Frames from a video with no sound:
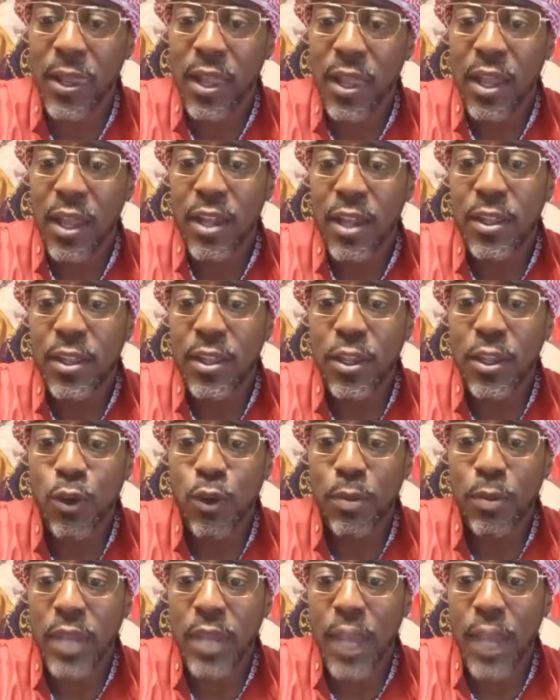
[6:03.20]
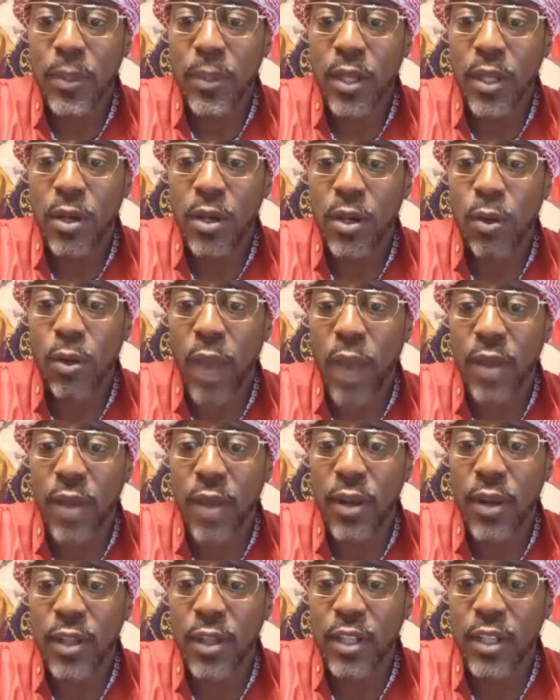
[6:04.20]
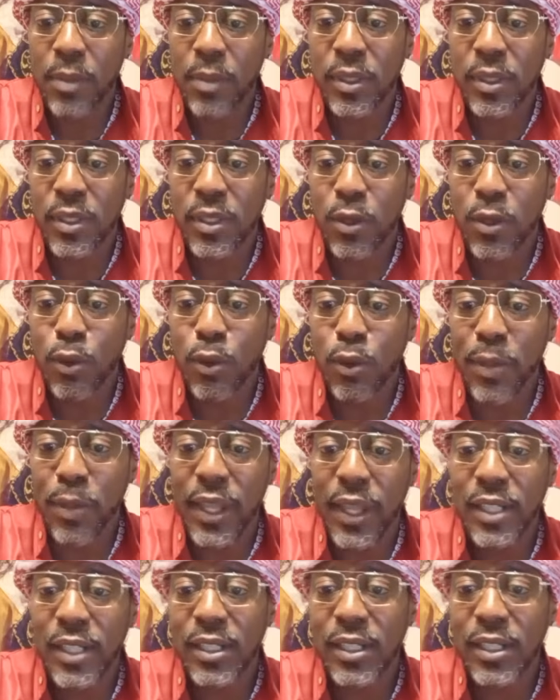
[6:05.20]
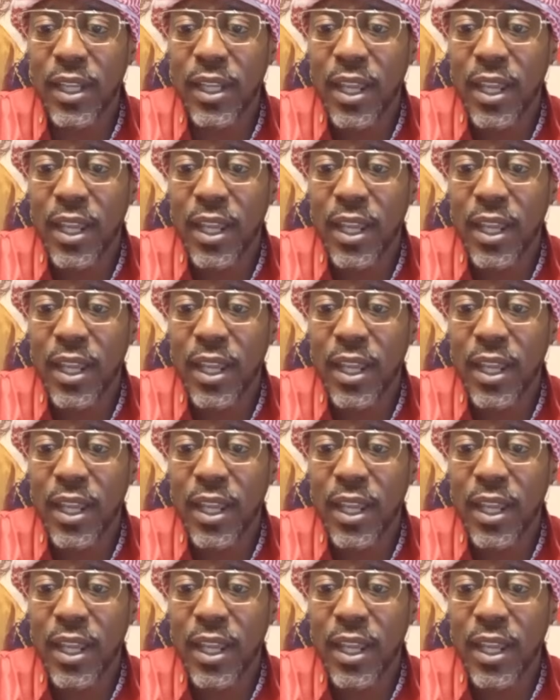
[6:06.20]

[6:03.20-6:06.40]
then you will be able to go right on our Temple and School page